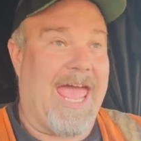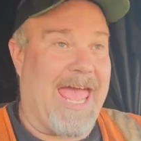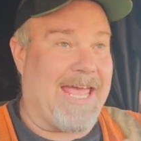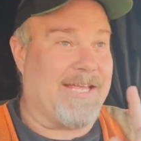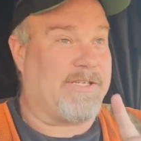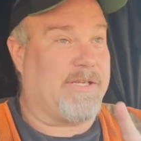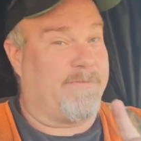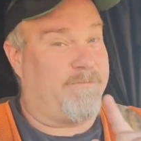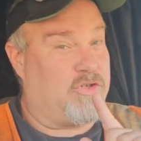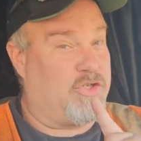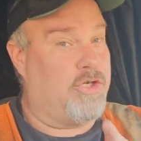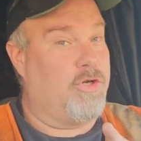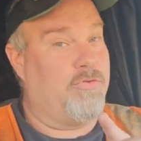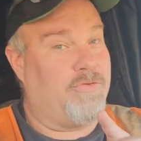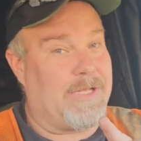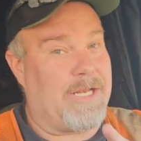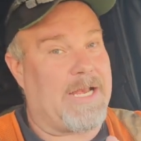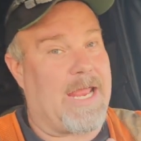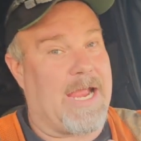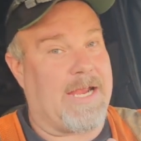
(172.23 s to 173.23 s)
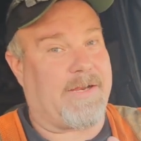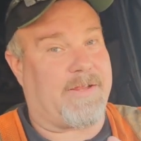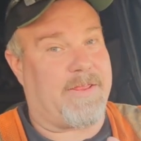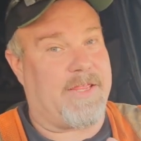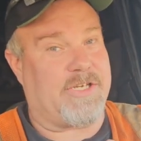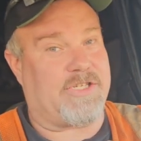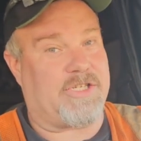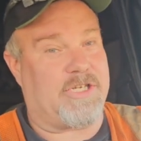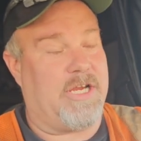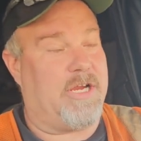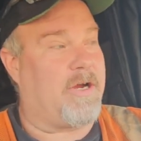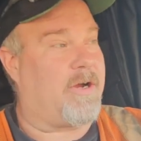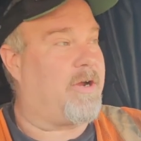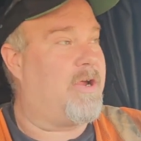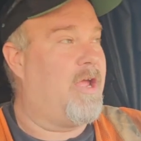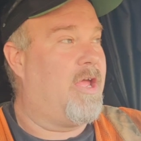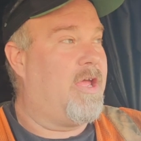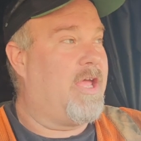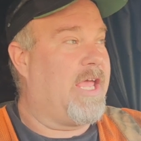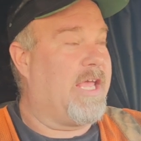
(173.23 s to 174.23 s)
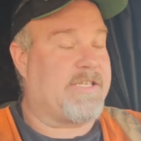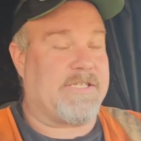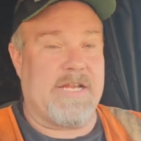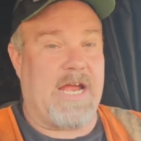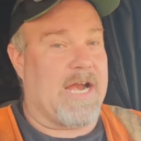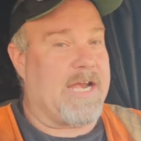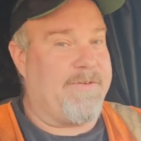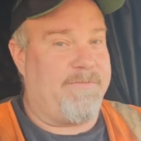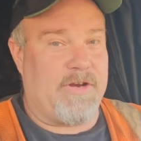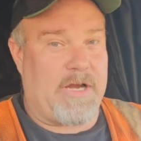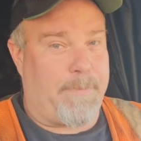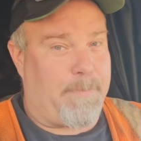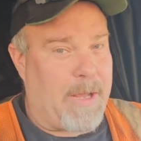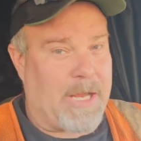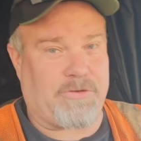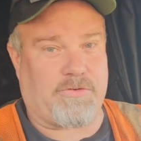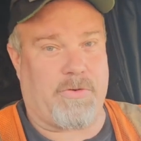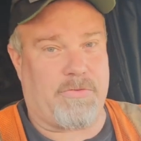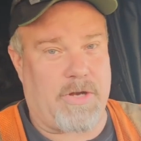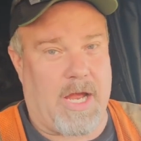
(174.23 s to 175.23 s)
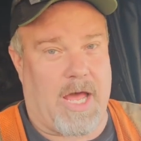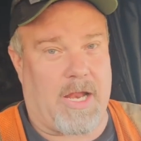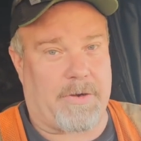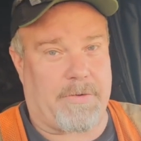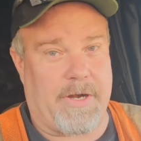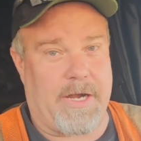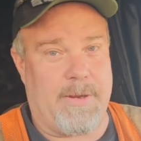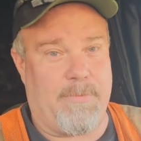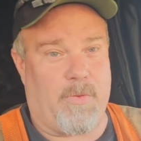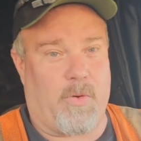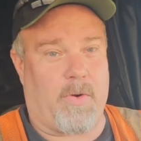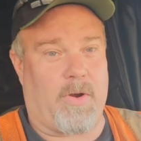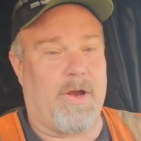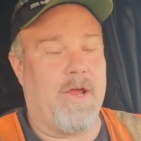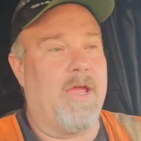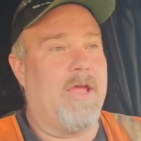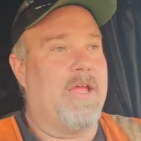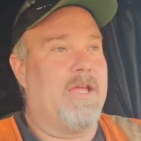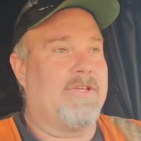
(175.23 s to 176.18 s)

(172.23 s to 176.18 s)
As of June the 9th this year, it's not even the petrodollar anymore.